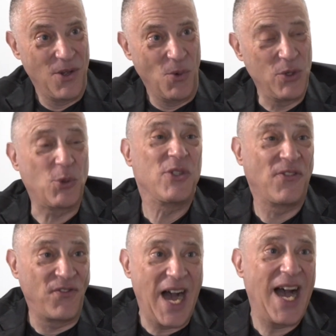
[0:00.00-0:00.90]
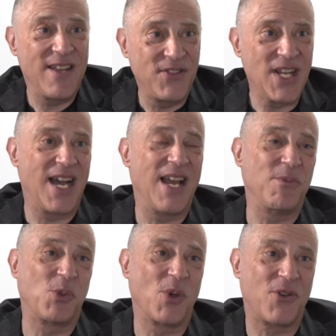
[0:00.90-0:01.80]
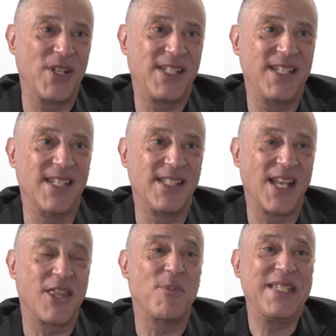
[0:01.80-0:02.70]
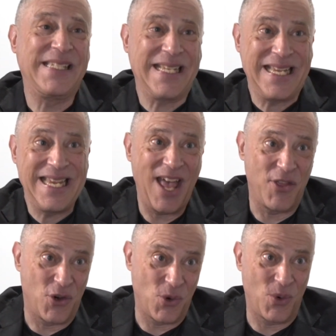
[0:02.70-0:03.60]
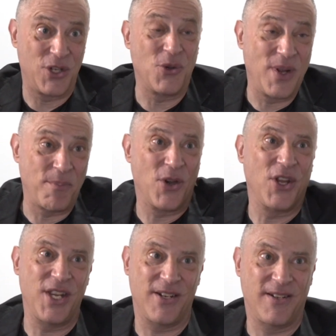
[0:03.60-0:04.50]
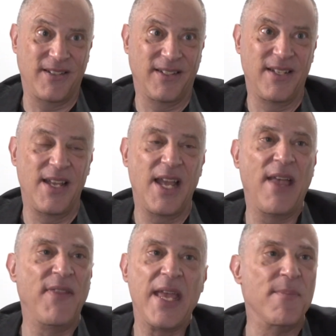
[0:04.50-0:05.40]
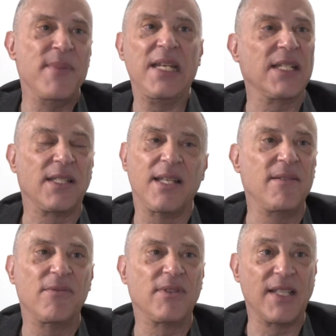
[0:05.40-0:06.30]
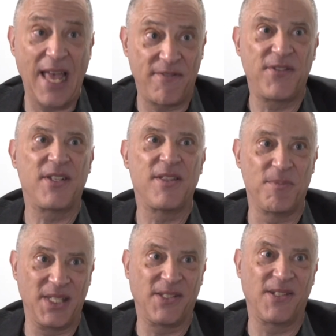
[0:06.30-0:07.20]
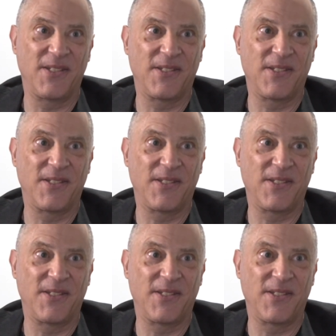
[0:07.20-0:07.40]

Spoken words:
which was 5 times what Christie's and Sotheby's together were doing per year. Wow! And they immediately left the business.